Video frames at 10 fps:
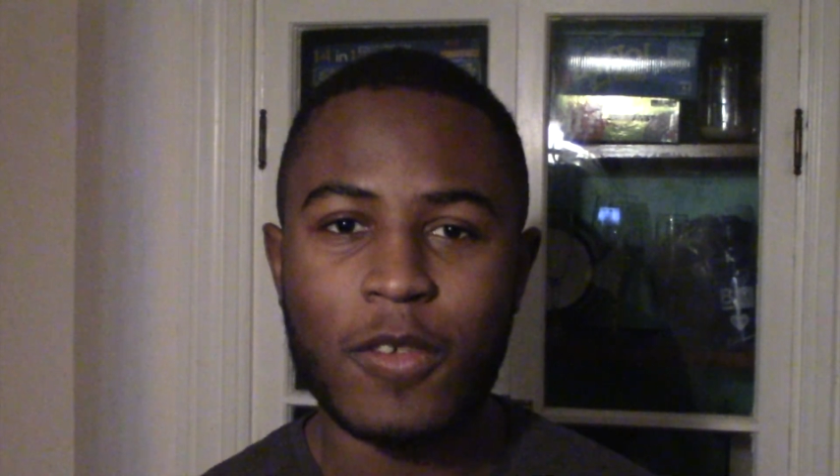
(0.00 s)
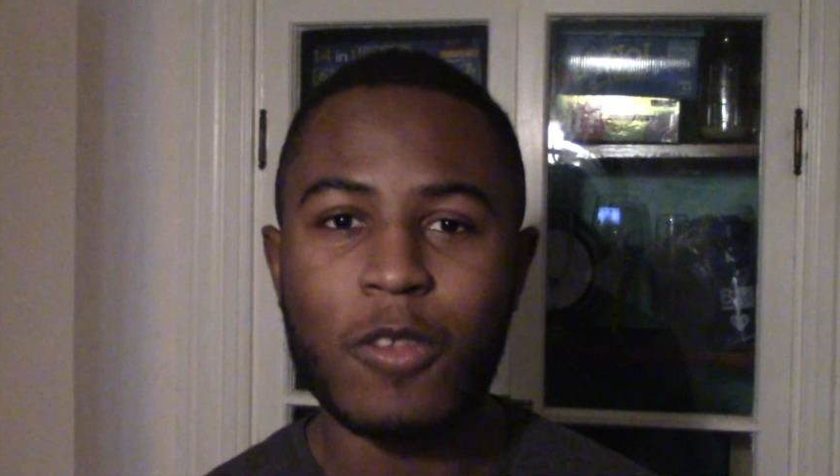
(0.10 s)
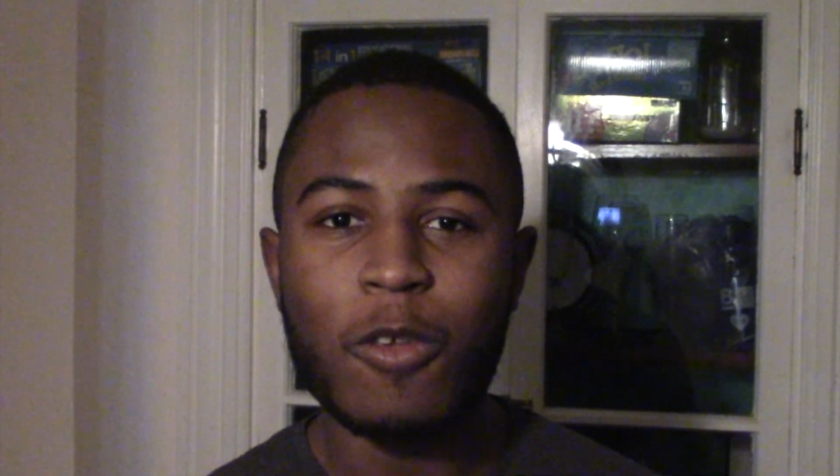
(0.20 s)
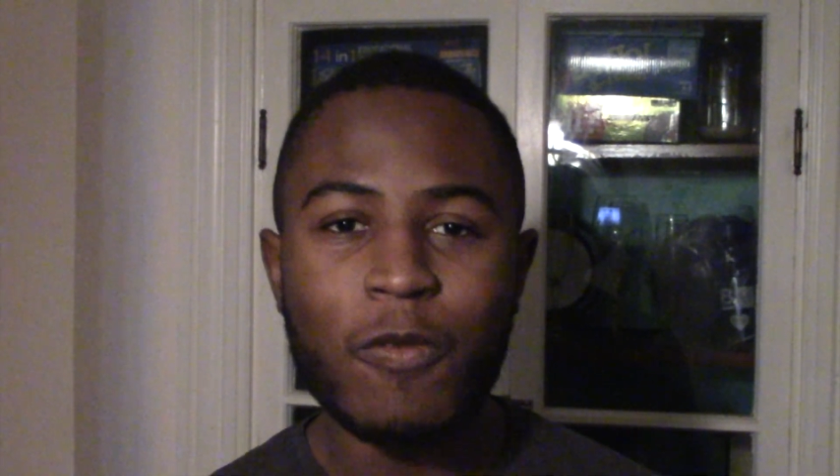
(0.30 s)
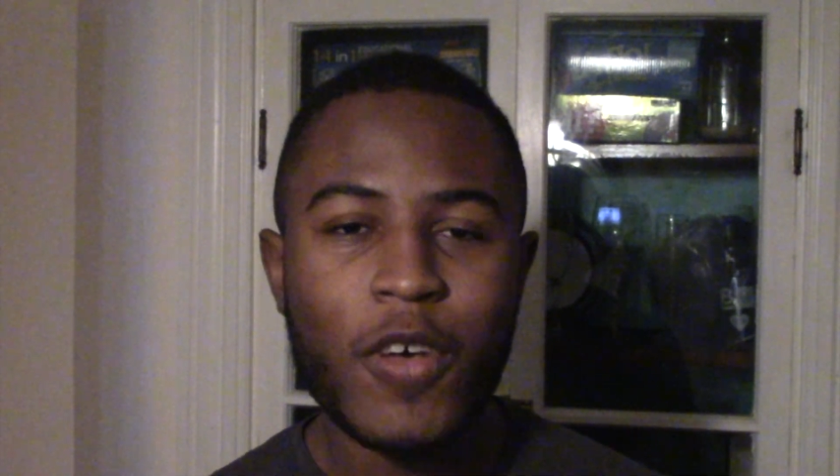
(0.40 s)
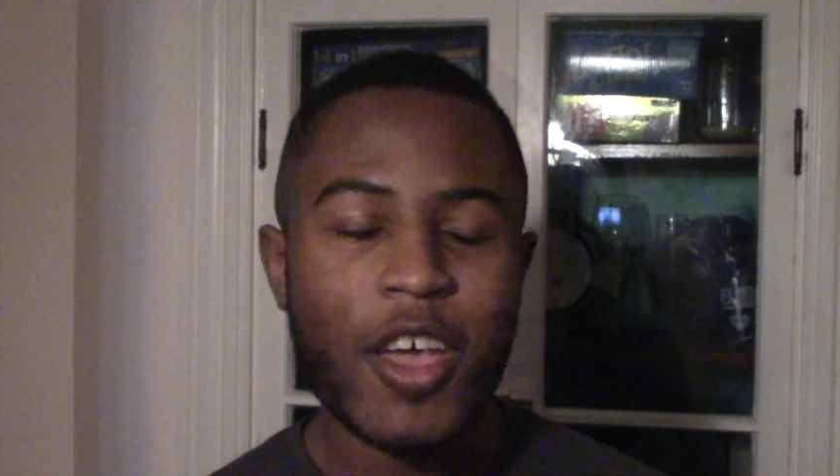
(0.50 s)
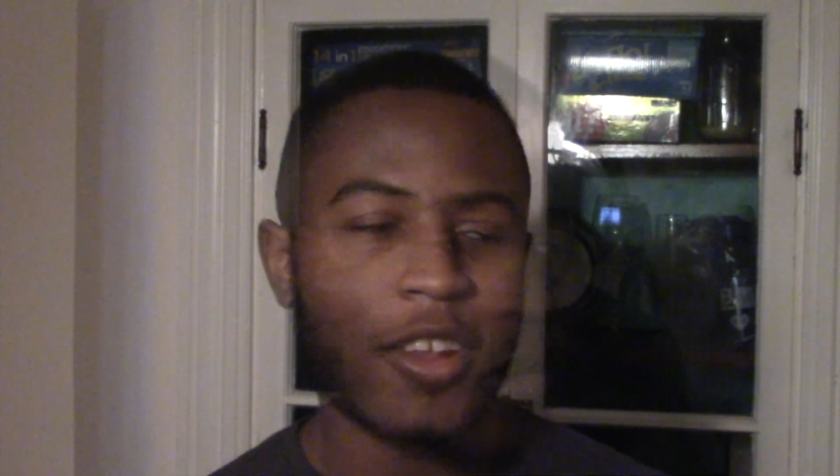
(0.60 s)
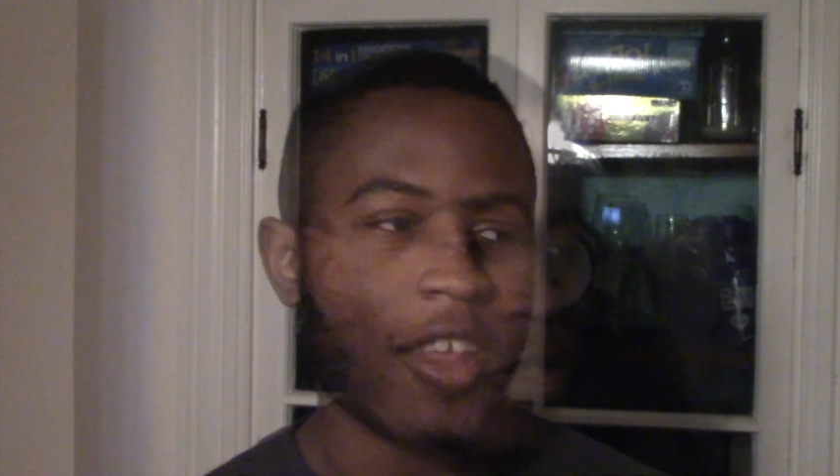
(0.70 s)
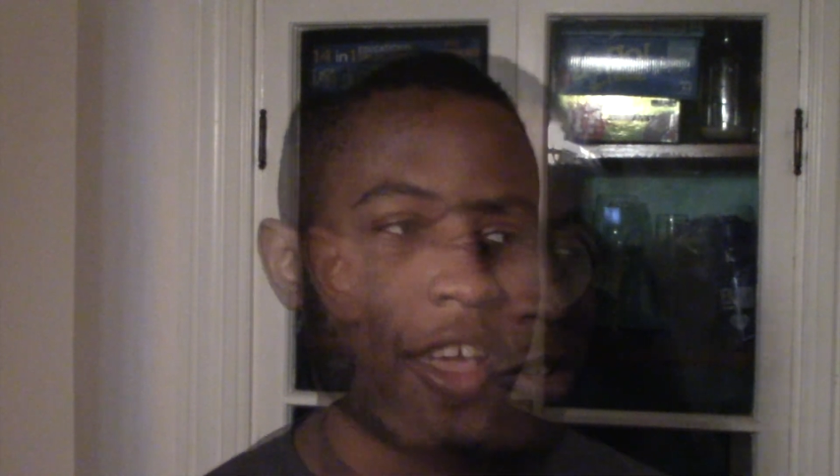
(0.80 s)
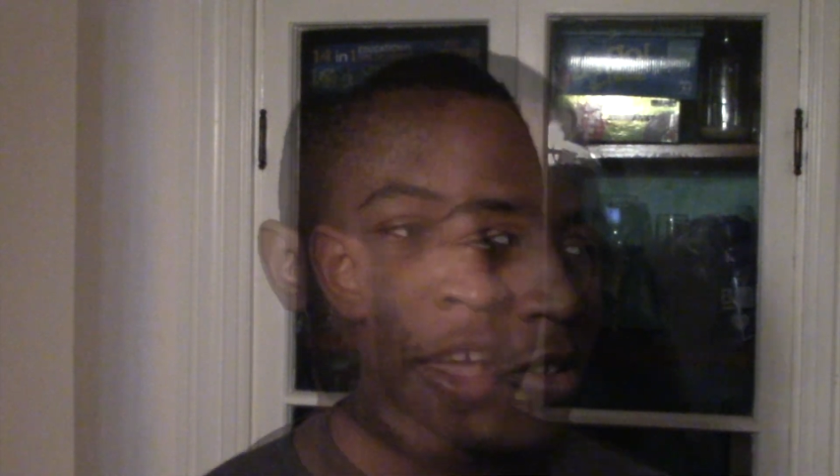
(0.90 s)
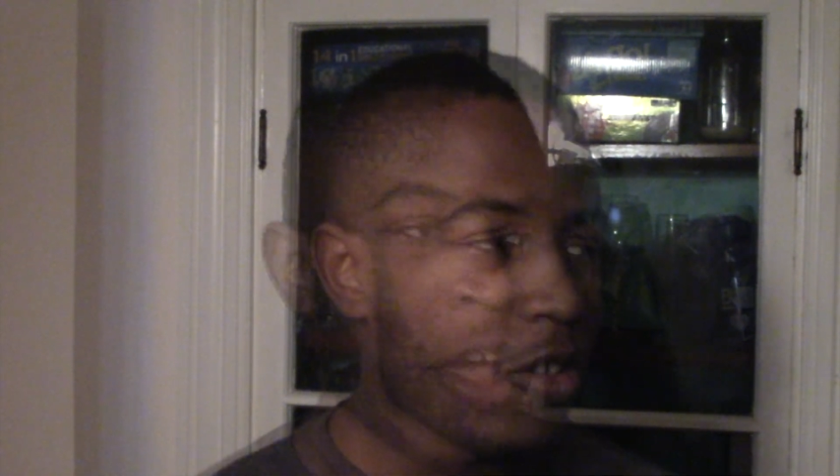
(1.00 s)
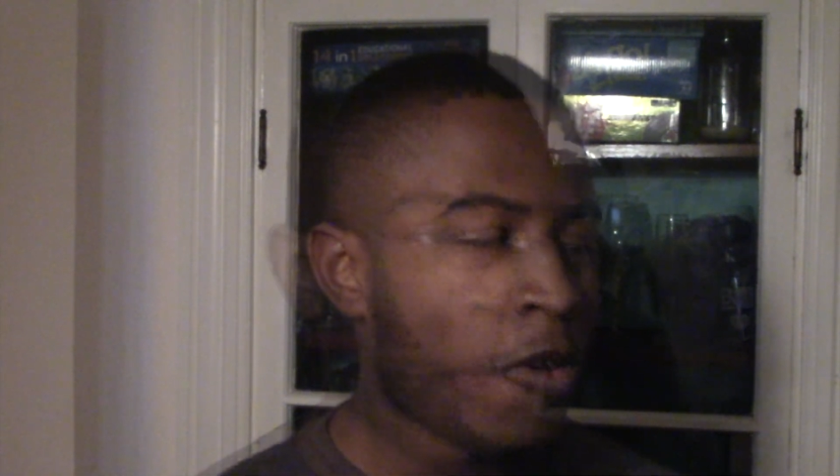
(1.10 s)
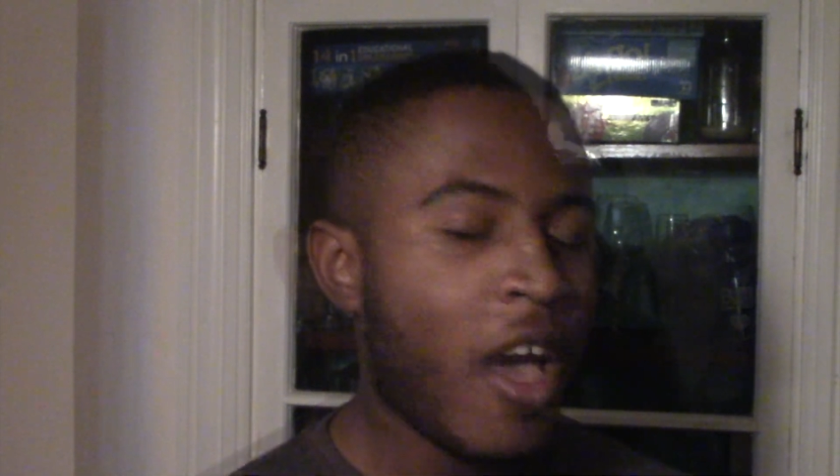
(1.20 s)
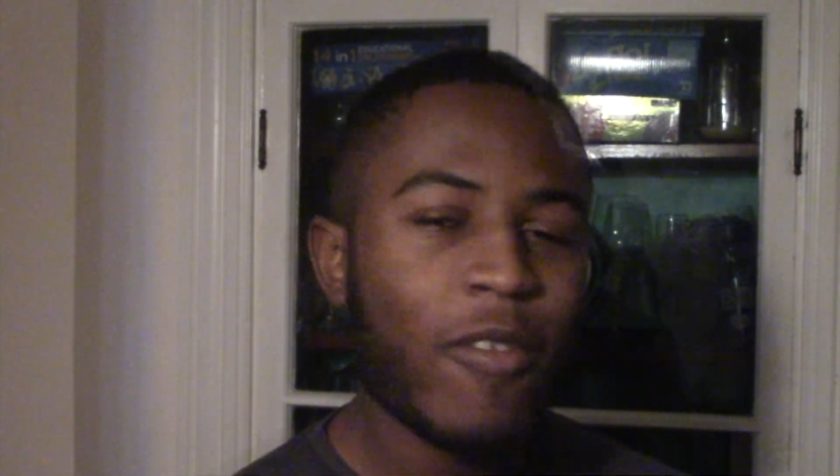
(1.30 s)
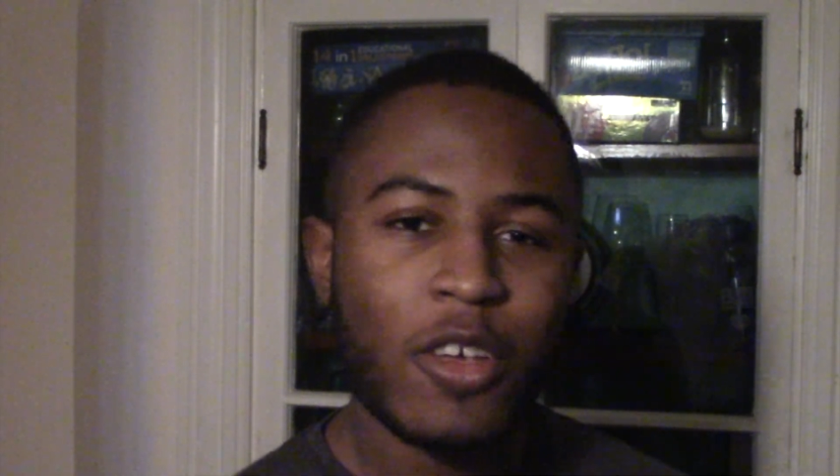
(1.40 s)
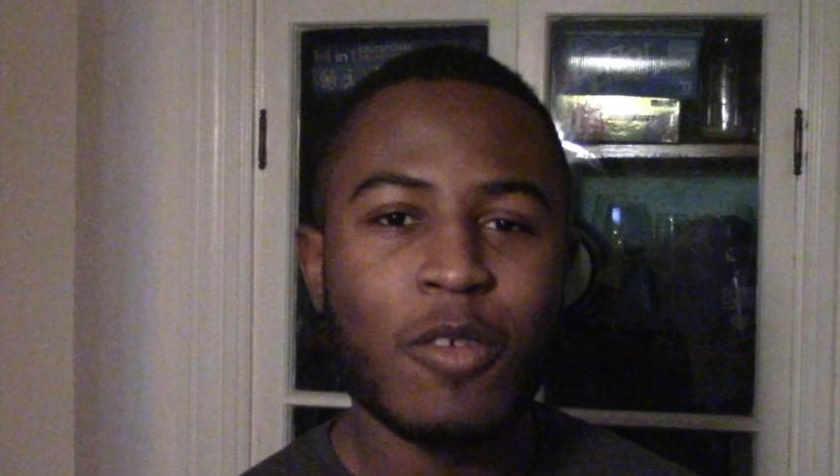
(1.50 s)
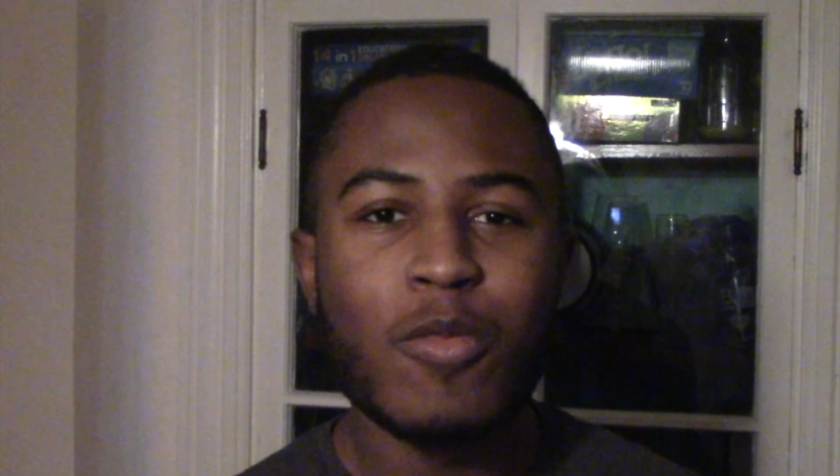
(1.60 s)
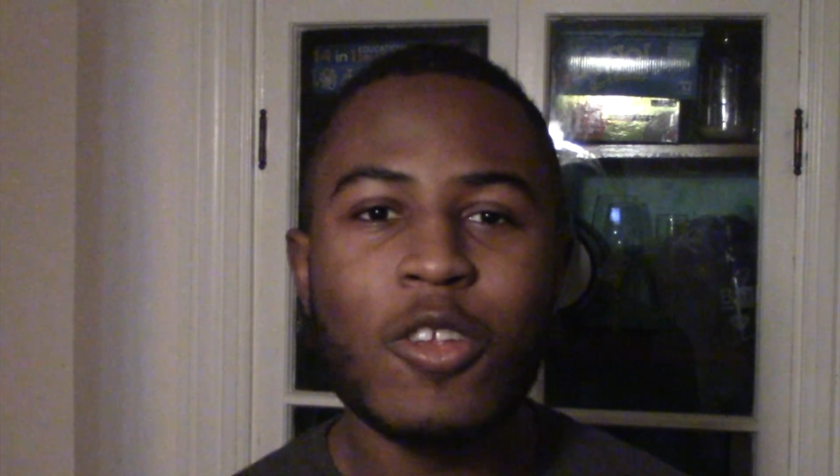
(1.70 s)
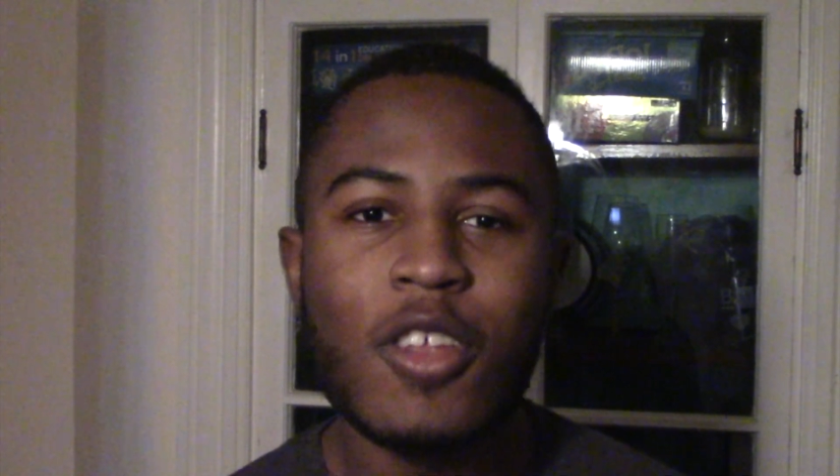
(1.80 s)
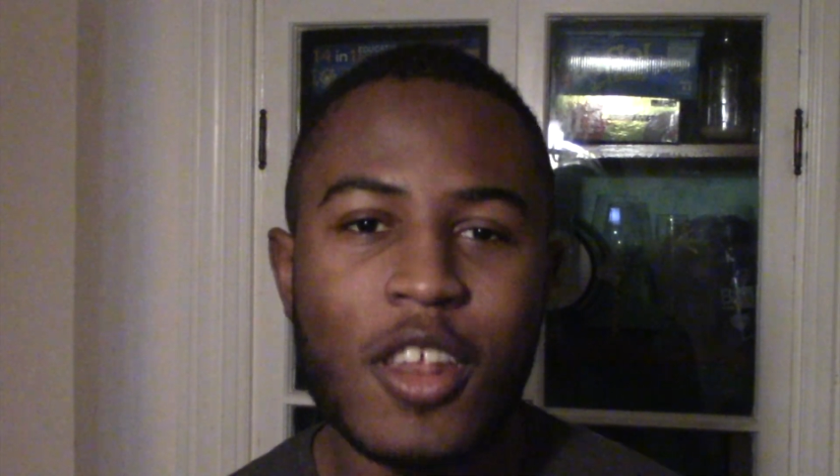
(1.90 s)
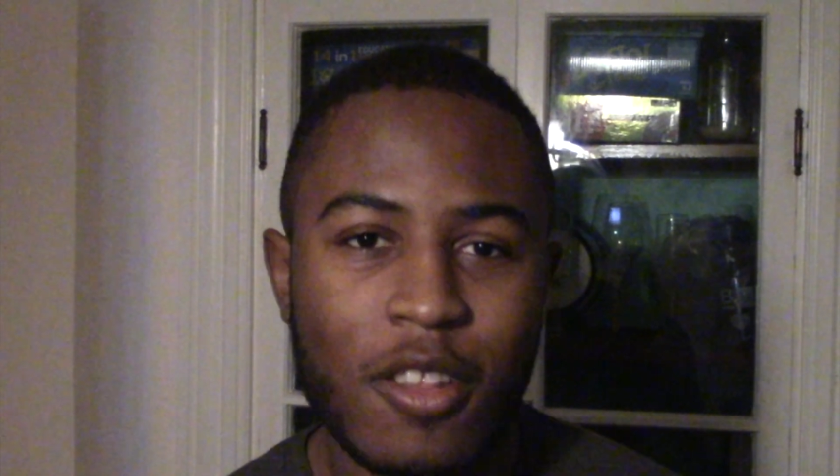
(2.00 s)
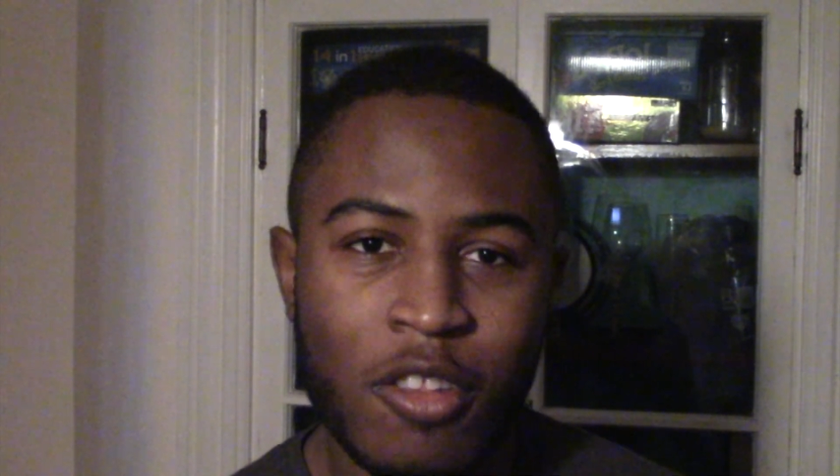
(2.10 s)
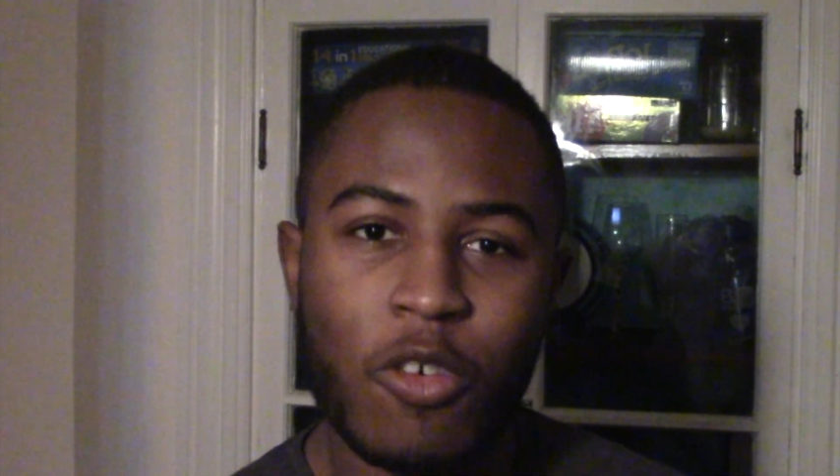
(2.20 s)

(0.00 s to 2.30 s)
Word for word: And you find that you have a community that's